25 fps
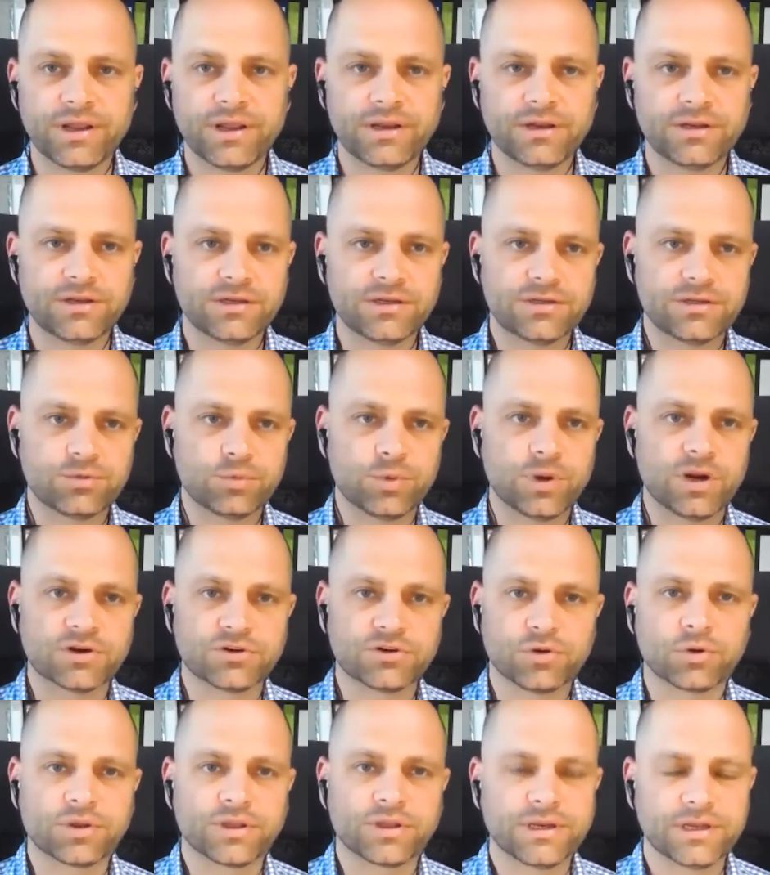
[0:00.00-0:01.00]
And we are
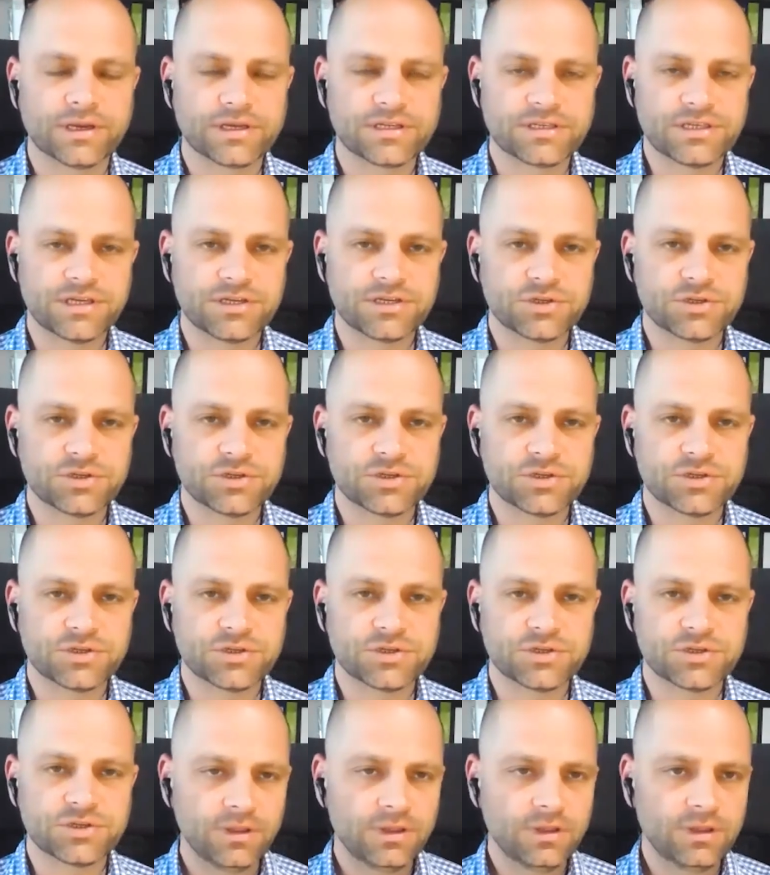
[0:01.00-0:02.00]
talking excess of,
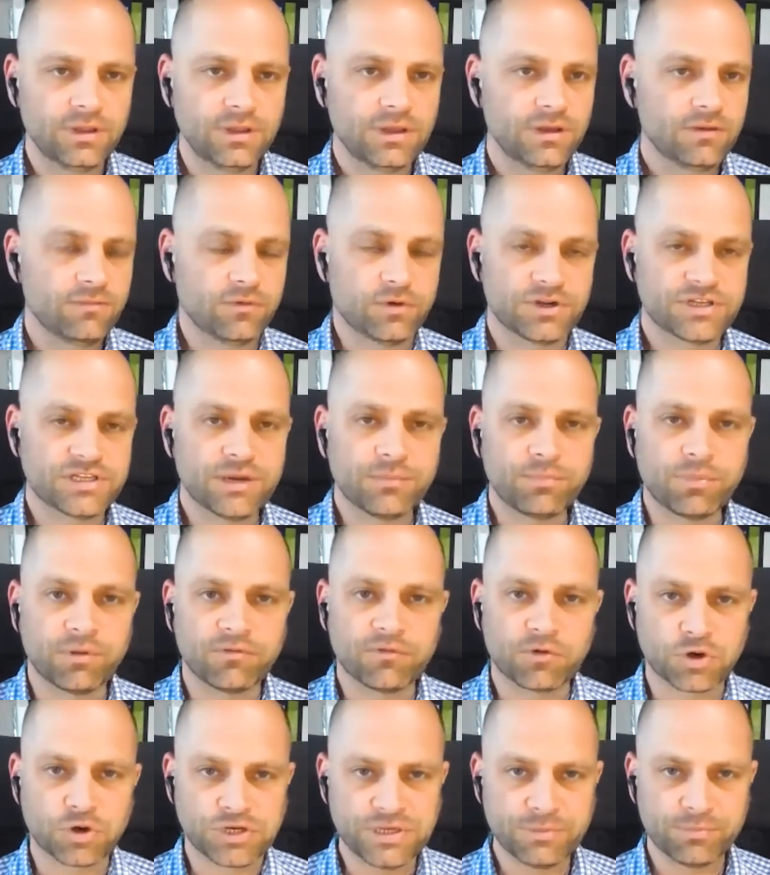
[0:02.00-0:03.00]
for example,
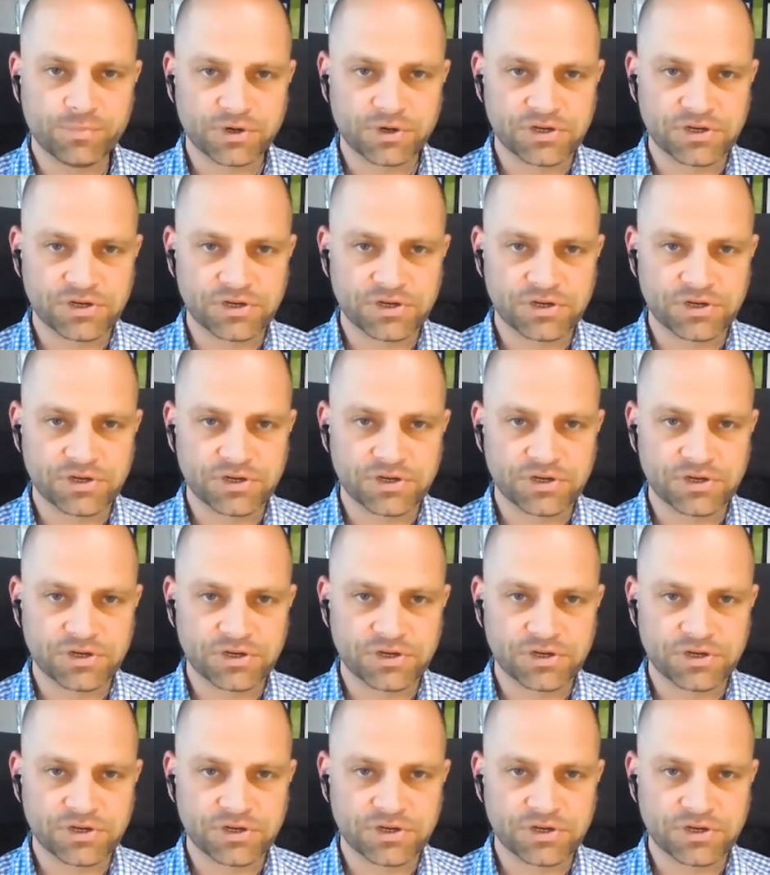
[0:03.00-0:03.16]
14%.